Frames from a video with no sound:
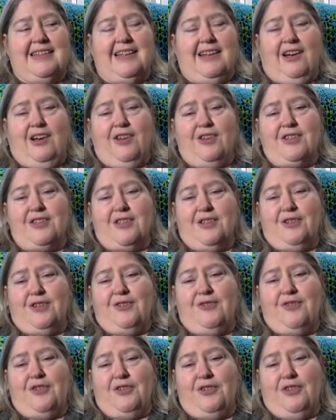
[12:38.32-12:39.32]
Also,
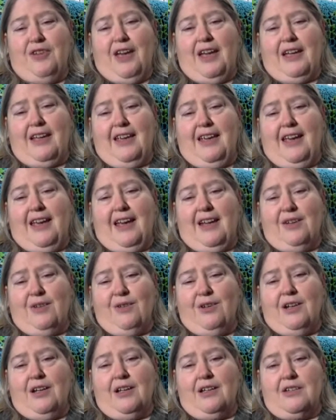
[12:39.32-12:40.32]
if you've had
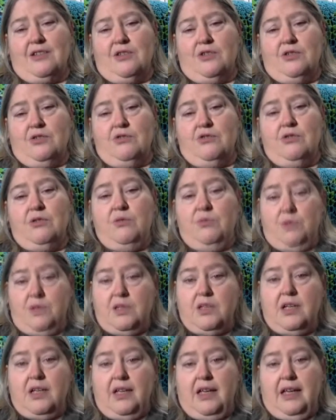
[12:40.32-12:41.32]
cataract surgery, which
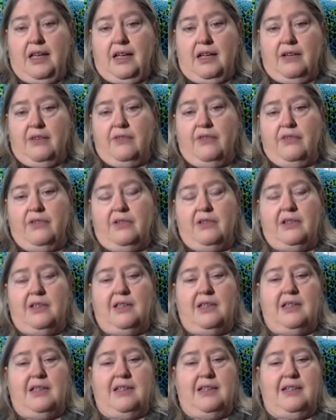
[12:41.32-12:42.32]
I have,
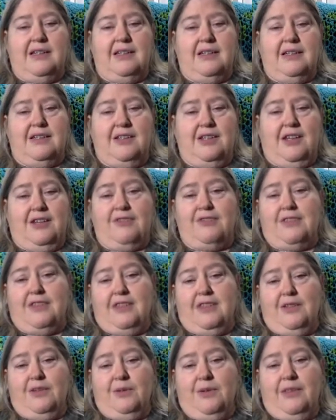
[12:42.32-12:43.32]
uh, you have to
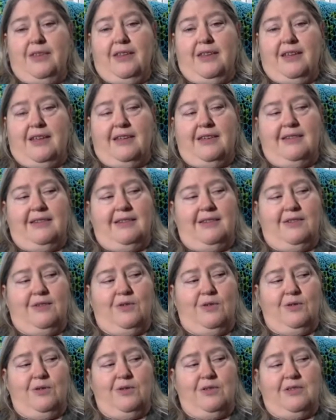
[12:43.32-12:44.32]
deal with that. Of
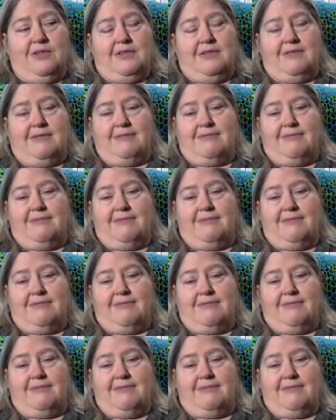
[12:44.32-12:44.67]
course,